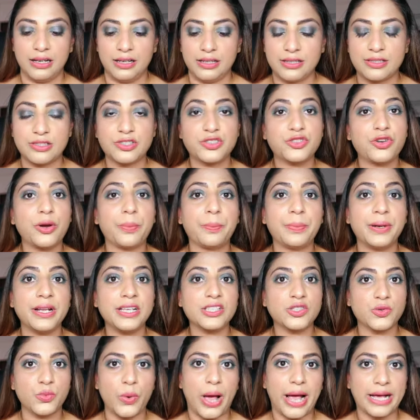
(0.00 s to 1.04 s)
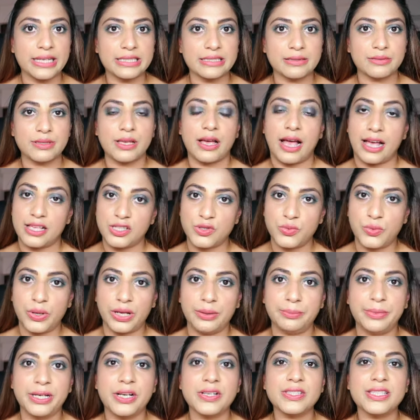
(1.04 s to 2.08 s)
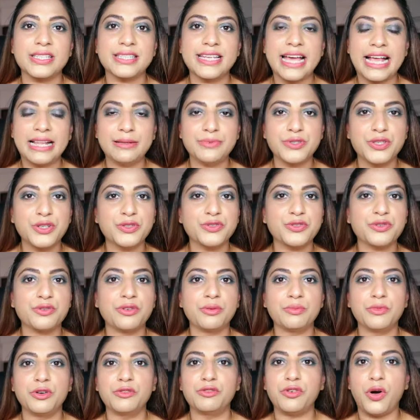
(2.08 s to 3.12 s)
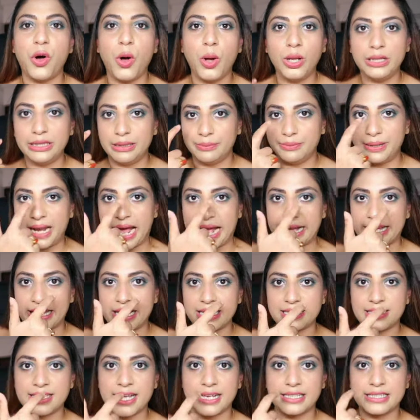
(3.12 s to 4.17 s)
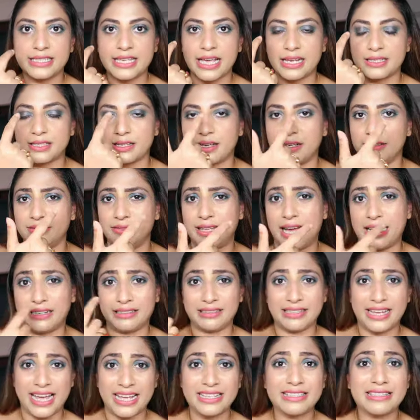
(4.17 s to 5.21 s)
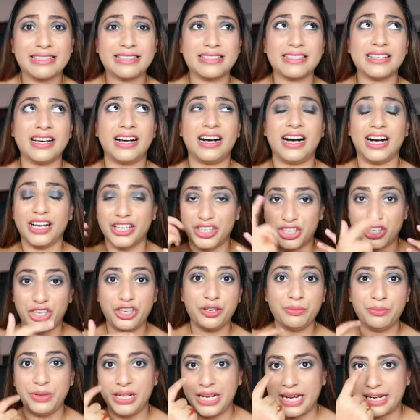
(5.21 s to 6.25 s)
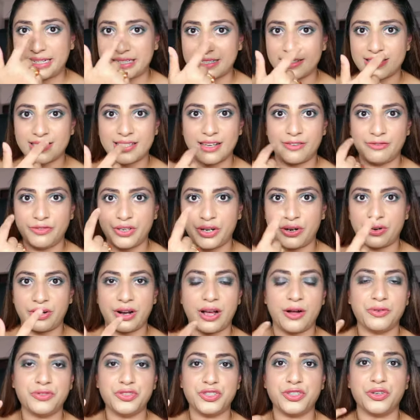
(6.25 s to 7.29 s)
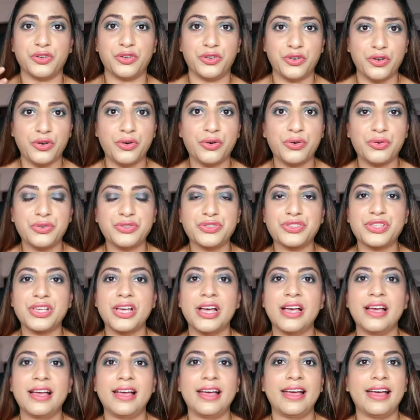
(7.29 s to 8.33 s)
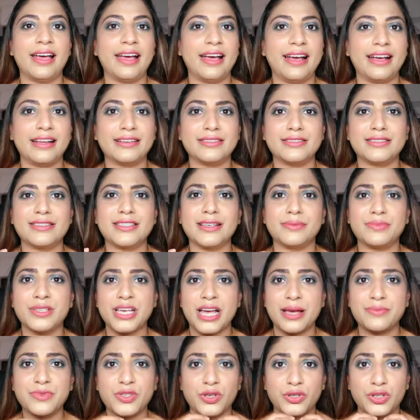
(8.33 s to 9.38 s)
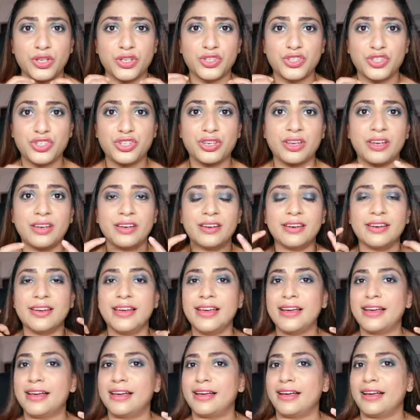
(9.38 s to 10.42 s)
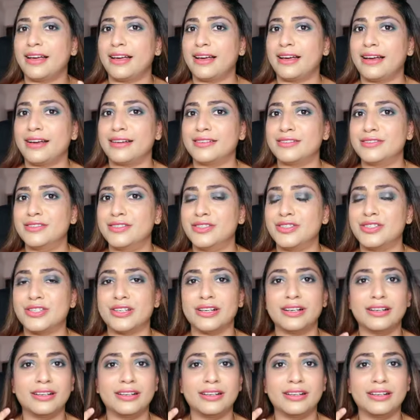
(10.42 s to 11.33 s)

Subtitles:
stripless wax as well, because it helps you to remove all the blackheads that gets accumulated somewhere around your nose and sometimes on your chin and